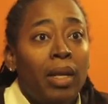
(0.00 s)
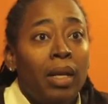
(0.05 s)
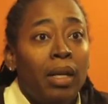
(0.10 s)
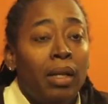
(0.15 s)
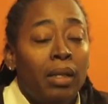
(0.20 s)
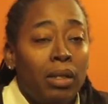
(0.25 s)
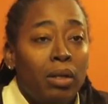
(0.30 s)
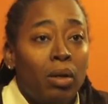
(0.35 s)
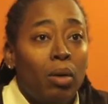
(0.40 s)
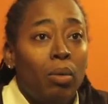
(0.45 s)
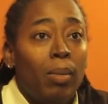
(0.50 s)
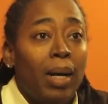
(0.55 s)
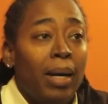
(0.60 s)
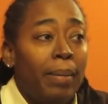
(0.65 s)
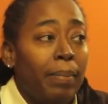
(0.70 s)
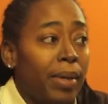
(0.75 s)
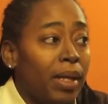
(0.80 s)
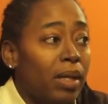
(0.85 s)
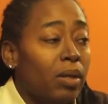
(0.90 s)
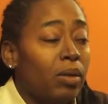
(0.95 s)
So my
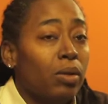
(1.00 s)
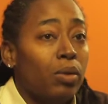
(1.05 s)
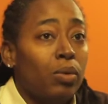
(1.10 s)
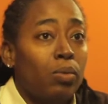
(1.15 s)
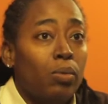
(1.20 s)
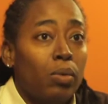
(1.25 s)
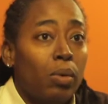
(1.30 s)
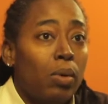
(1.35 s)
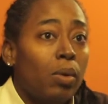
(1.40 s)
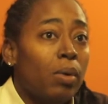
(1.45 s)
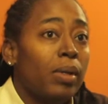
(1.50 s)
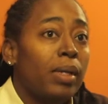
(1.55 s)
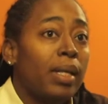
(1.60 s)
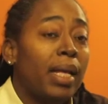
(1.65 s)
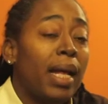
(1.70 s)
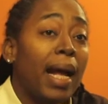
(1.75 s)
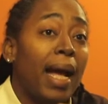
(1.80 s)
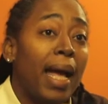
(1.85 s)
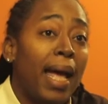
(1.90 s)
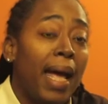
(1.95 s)
bills
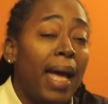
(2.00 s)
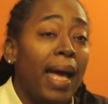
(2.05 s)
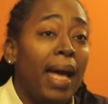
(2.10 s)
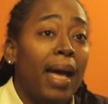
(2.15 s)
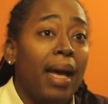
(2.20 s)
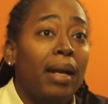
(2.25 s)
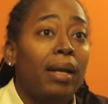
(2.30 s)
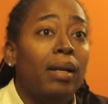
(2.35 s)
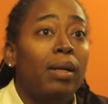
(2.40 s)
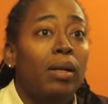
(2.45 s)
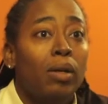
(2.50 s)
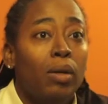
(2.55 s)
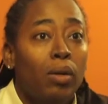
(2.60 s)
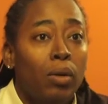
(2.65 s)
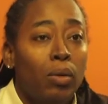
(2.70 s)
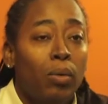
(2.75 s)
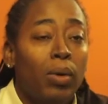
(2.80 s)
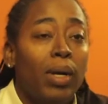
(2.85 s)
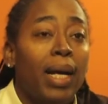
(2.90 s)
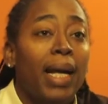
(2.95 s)
that I had
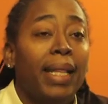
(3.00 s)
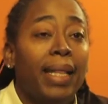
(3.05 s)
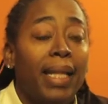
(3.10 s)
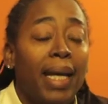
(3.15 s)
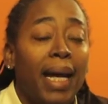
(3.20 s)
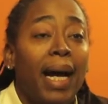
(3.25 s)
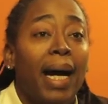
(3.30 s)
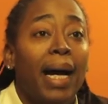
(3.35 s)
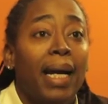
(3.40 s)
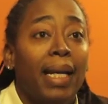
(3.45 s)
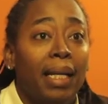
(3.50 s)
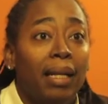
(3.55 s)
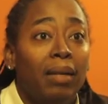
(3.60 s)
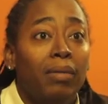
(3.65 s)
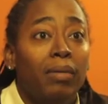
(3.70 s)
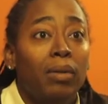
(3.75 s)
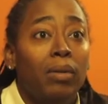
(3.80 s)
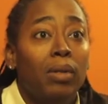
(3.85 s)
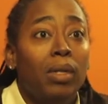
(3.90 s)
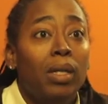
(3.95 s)
were at that high
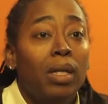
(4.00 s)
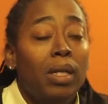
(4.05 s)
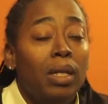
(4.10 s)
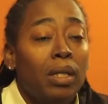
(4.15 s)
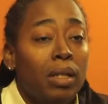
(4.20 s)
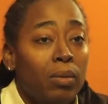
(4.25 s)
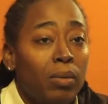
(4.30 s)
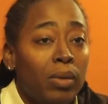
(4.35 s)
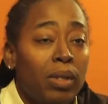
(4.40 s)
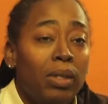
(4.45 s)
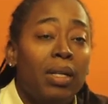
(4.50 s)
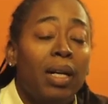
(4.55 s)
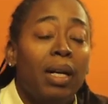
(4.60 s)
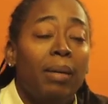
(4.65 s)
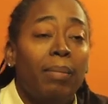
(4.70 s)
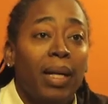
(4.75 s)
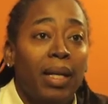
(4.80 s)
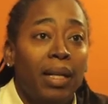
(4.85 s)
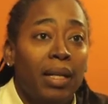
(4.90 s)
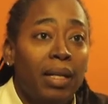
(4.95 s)
level. So when you cut
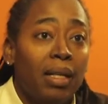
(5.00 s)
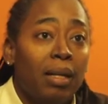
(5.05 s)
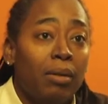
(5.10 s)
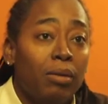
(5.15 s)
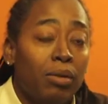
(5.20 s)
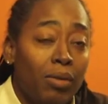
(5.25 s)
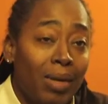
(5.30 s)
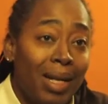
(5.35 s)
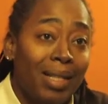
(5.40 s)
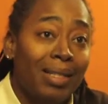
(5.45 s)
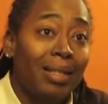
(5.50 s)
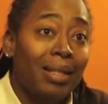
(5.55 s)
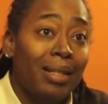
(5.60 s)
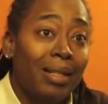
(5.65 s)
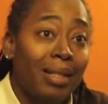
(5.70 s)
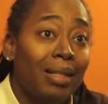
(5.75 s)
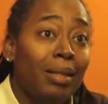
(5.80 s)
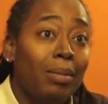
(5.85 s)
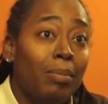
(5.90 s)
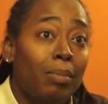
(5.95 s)
my income
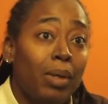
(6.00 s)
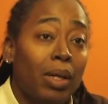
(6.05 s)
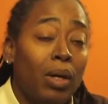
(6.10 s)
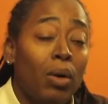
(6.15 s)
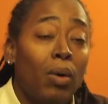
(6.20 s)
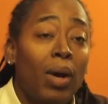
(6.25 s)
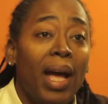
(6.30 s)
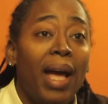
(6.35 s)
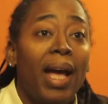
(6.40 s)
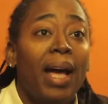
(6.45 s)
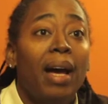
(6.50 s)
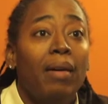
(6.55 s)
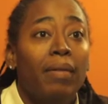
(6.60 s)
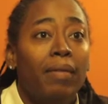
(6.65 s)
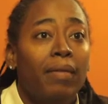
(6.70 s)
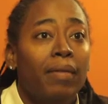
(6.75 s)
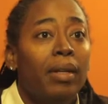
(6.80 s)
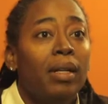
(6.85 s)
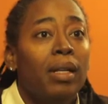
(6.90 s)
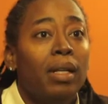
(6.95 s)
drastically below half,
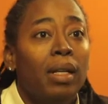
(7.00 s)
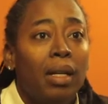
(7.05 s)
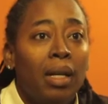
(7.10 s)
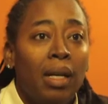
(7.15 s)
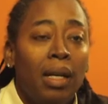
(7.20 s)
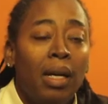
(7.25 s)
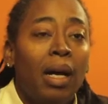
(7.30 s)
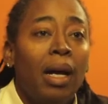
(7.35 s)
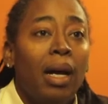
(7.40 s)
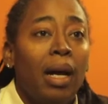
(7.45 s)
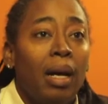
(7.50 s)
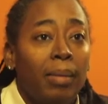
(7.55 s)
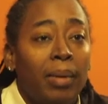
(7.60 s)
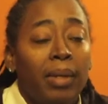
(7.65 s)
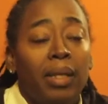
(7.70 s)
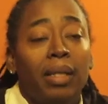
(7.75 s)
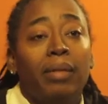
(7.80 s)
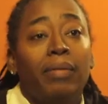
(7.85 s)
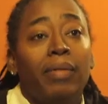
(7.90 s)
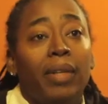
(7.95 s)
I
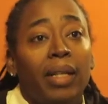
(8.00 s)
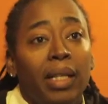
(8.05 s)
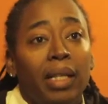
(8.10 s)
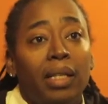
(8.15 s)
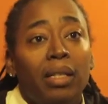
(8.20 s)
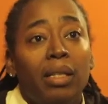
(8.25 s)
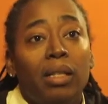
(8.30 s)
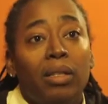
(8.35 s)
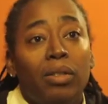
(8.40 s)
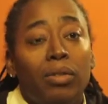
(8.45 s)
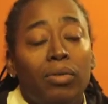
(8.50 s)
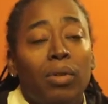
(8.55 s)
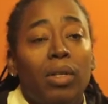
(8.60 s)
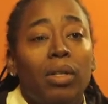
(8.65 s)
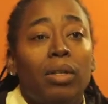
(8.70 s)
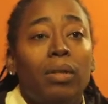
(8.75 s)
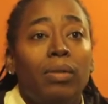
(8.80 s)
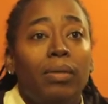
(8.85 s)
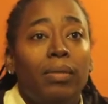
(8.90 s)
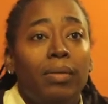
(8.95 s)
began to financially struggle.